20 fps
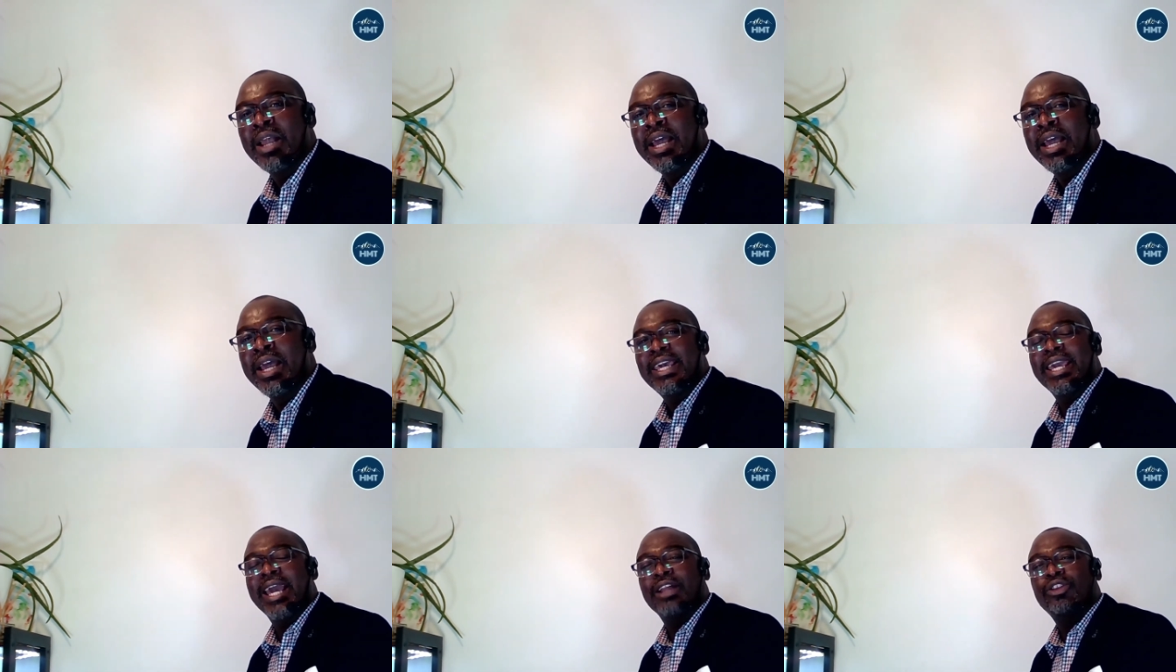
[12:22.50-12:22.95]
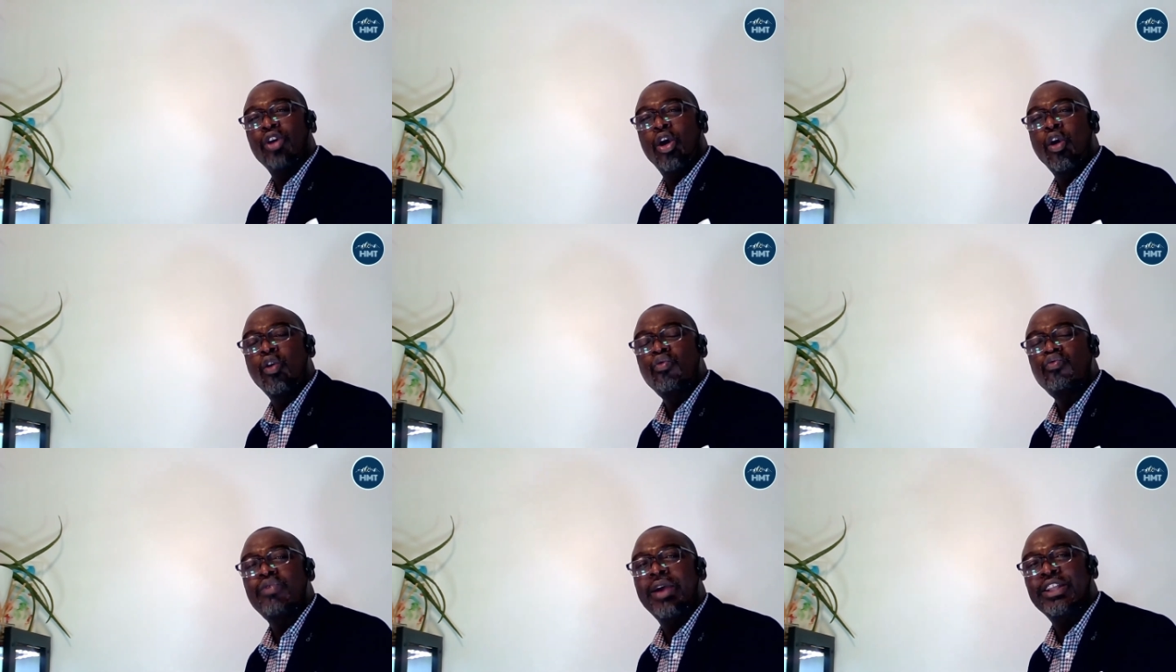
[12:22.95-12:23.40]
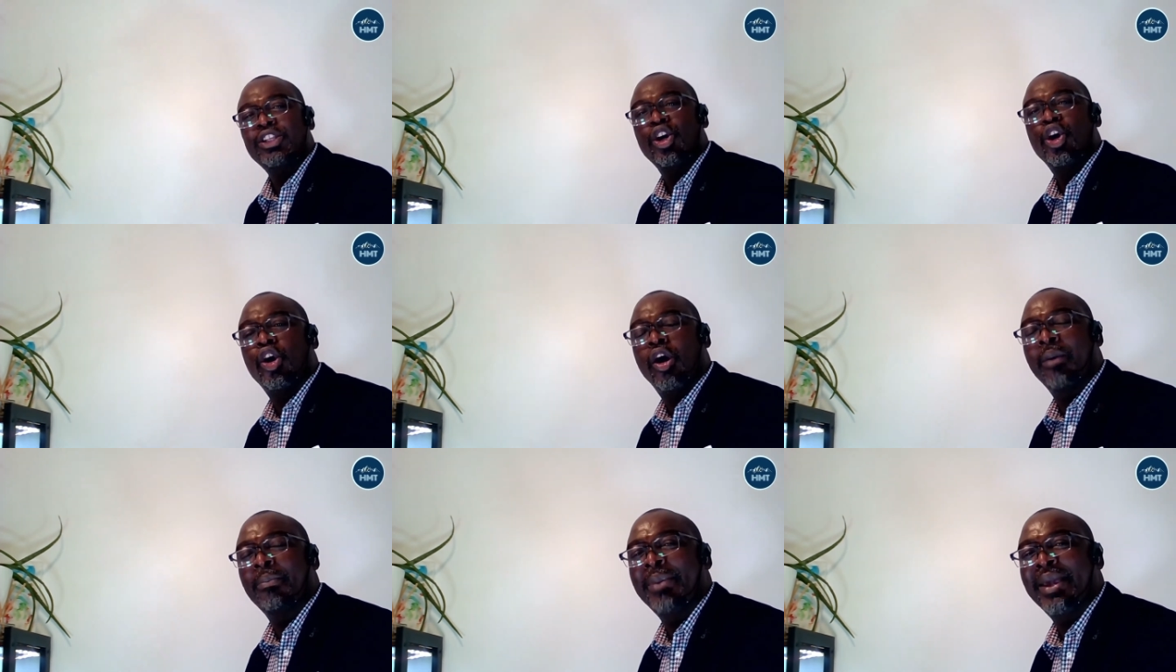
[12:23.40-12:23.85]
He had already
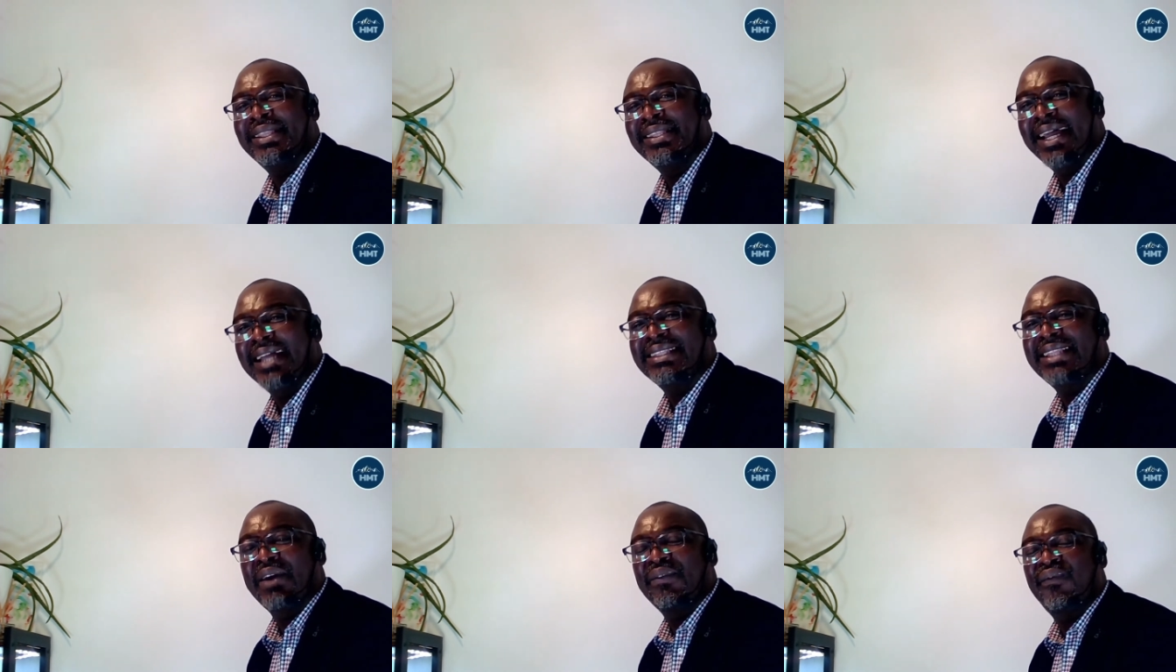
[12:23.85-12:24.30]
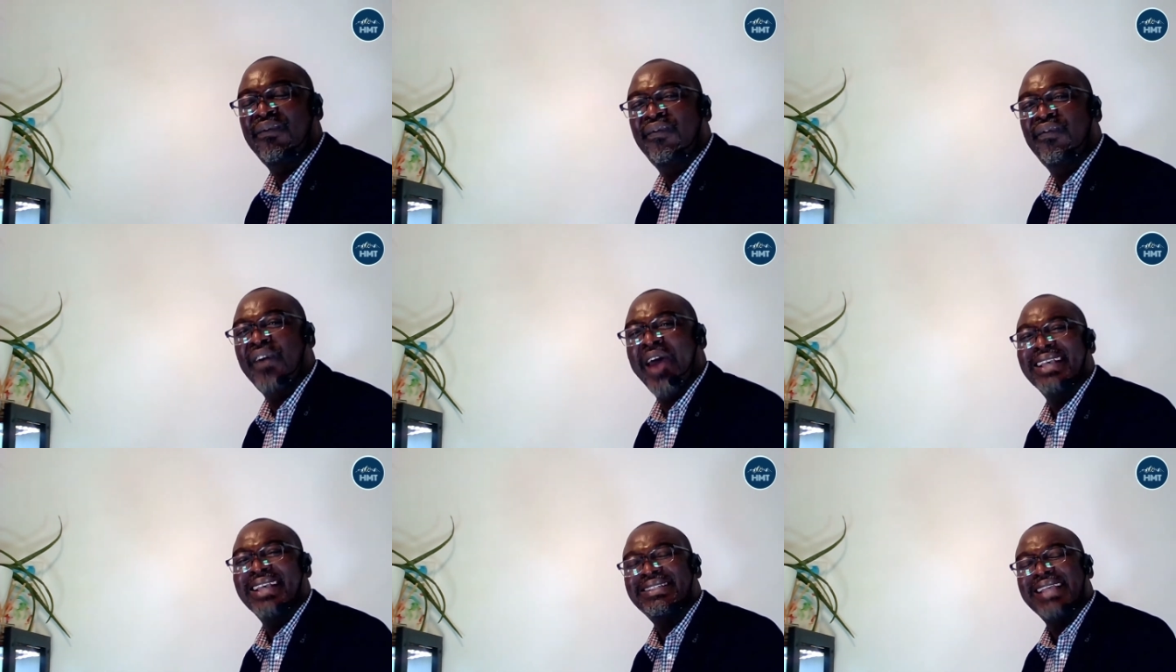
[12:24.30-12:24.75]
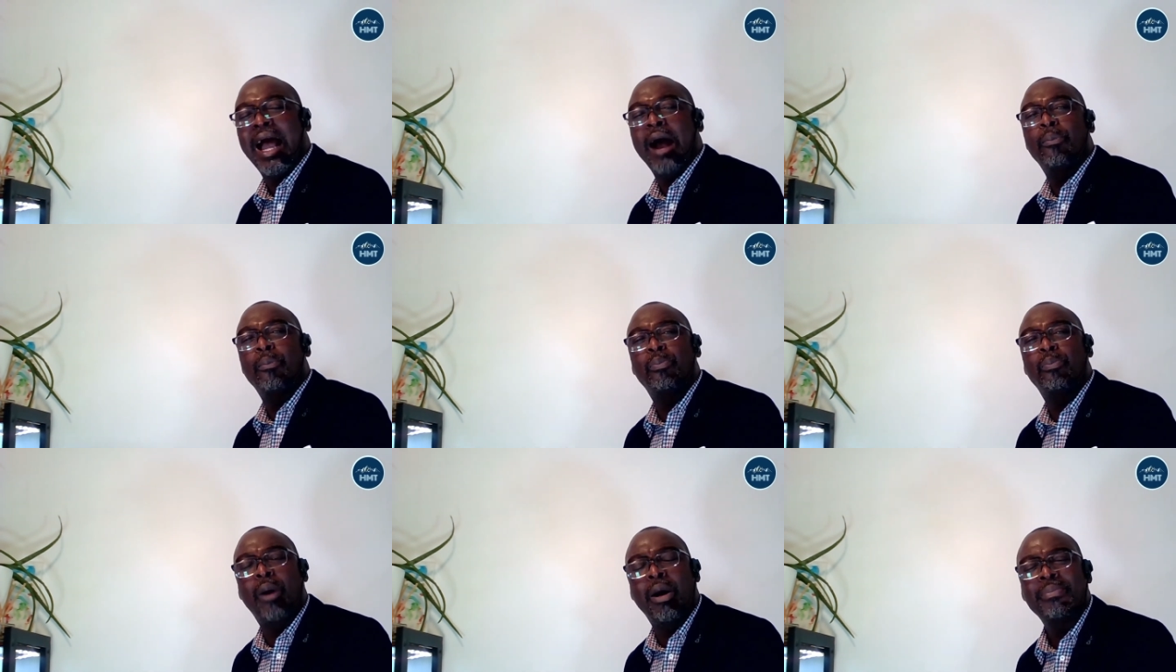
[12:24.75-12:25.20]
committed the first
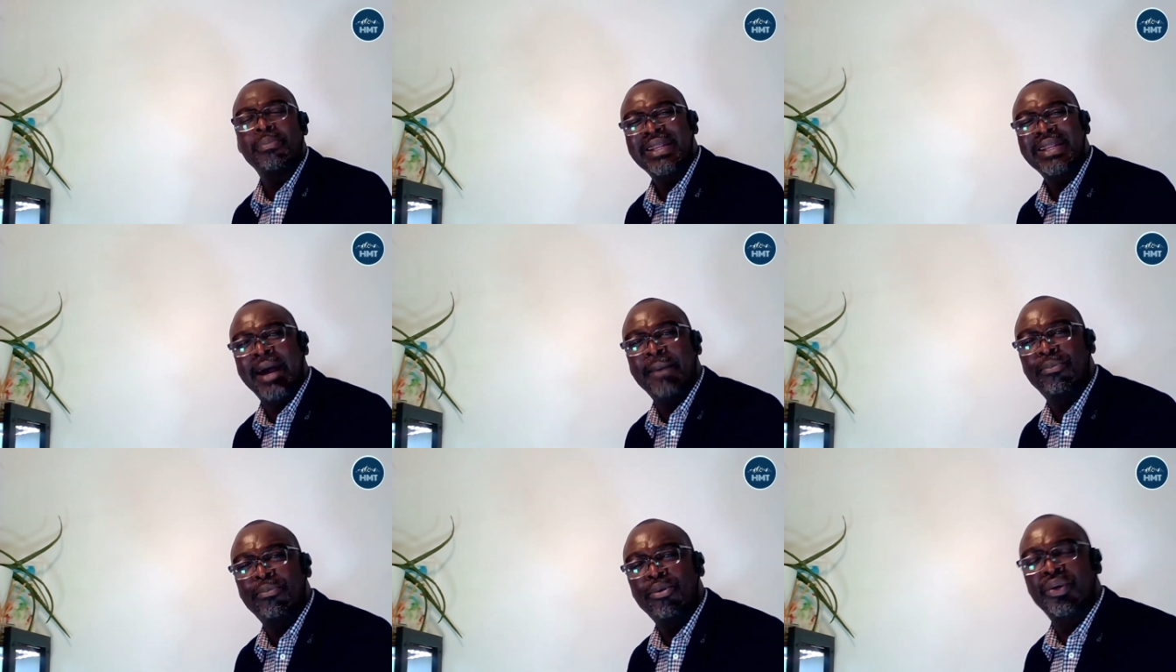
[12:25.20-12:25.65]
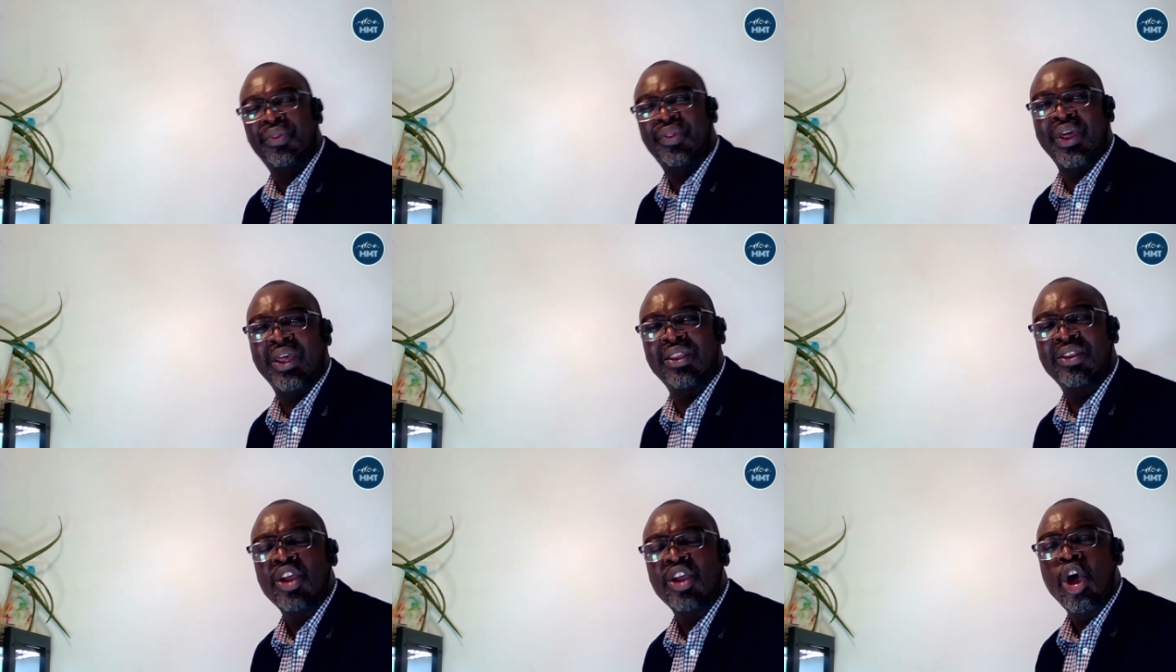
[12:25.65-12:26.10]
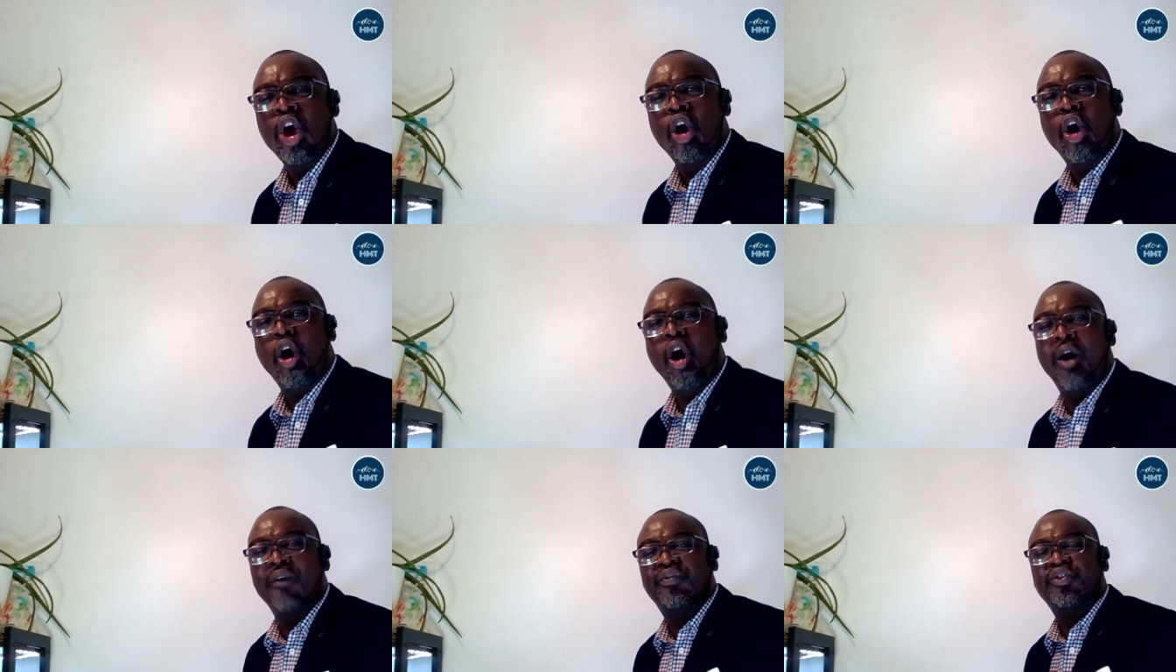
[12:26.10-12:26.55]
abominable thing
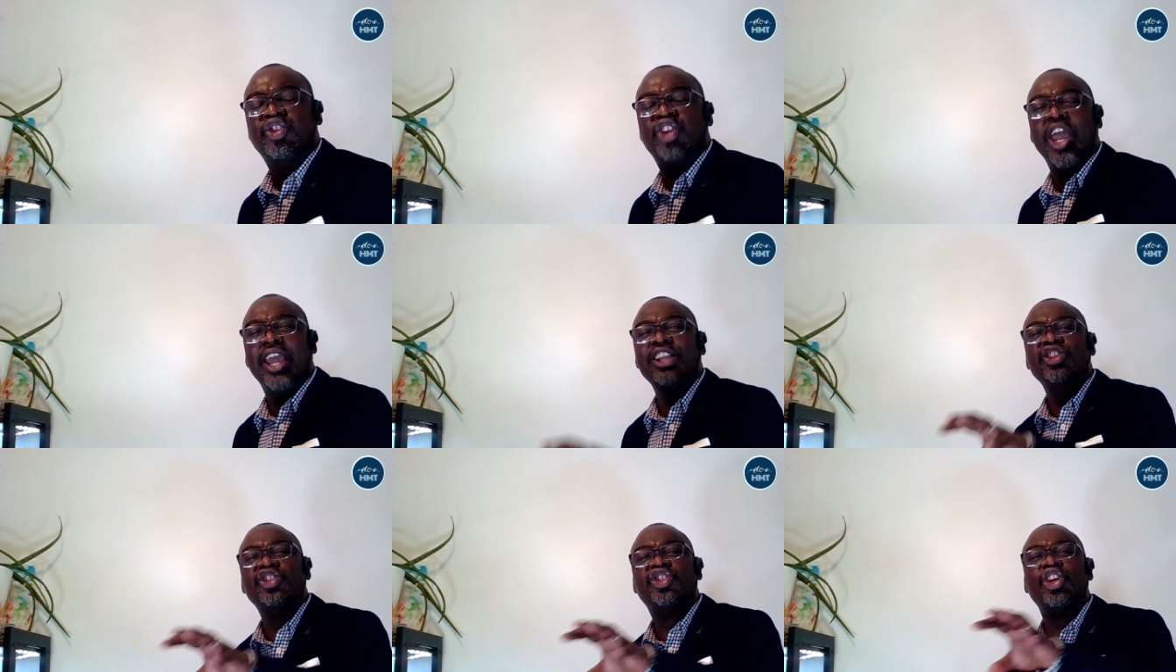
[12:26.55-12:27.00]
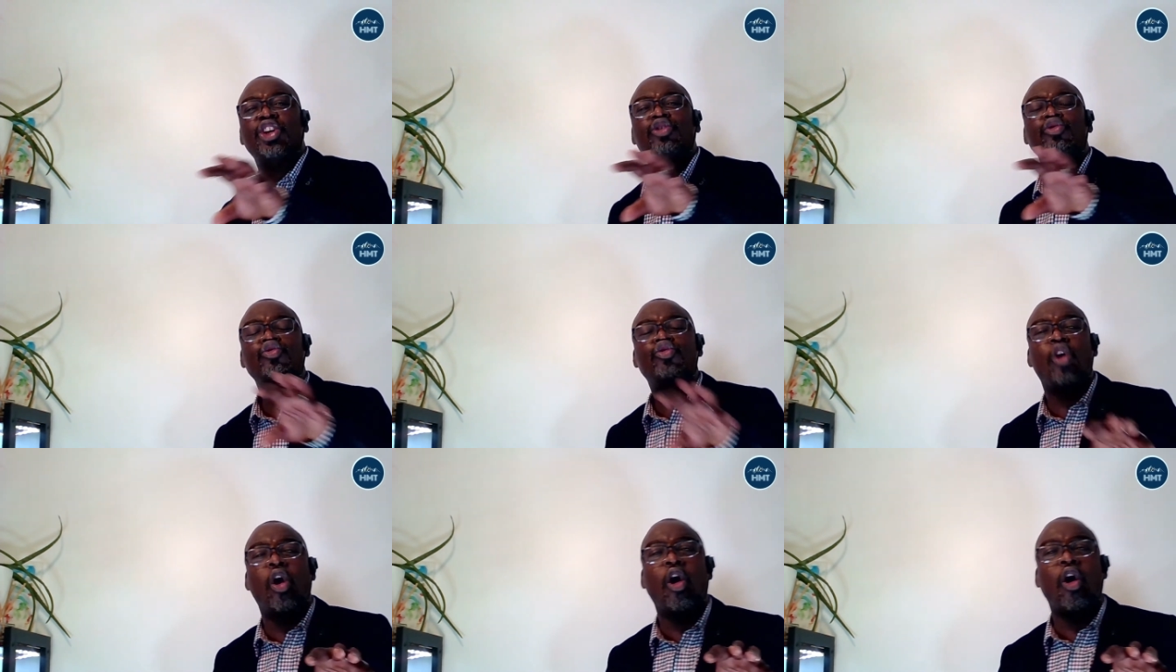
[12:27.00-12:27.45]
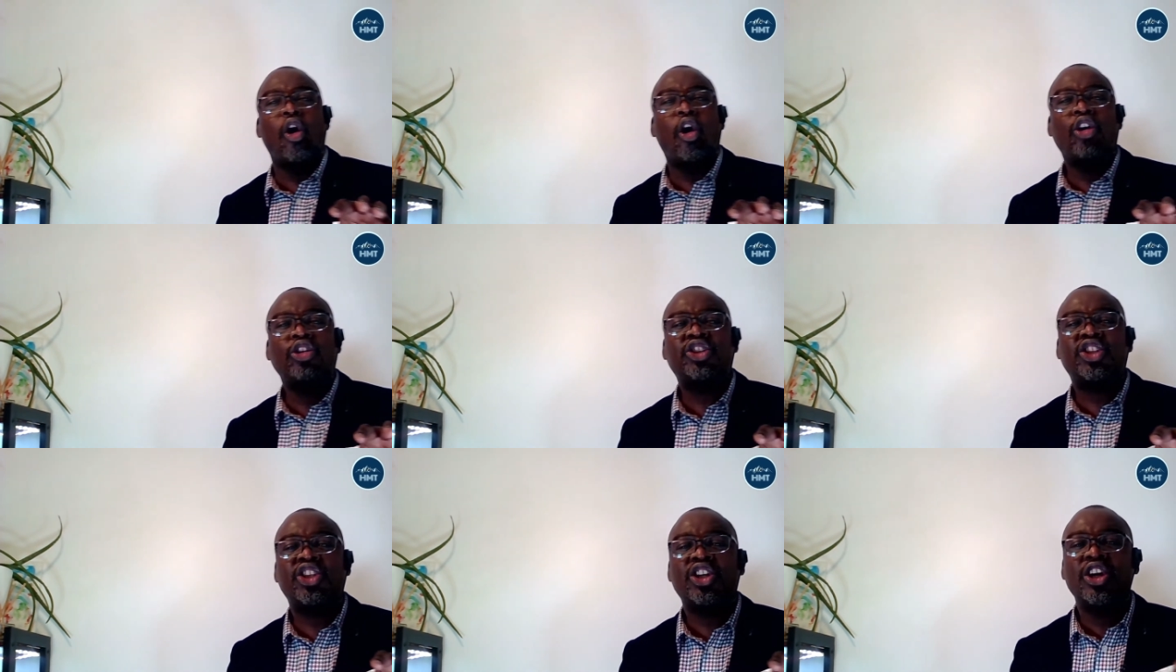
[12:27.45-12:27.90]
of changing
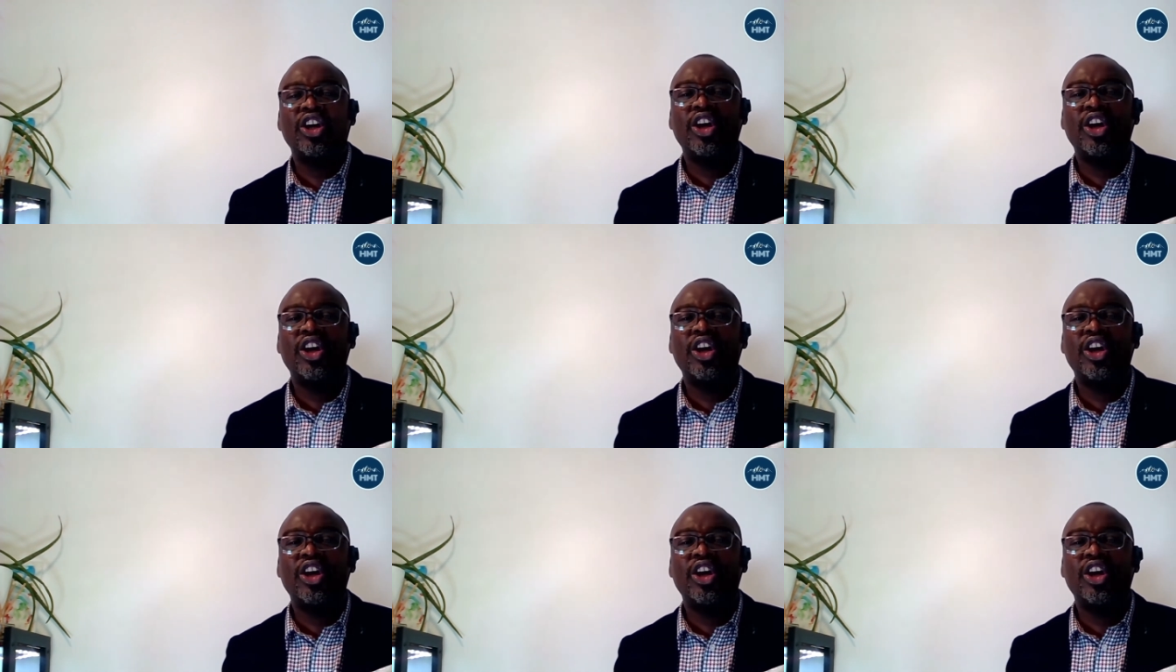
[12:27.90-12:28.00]
God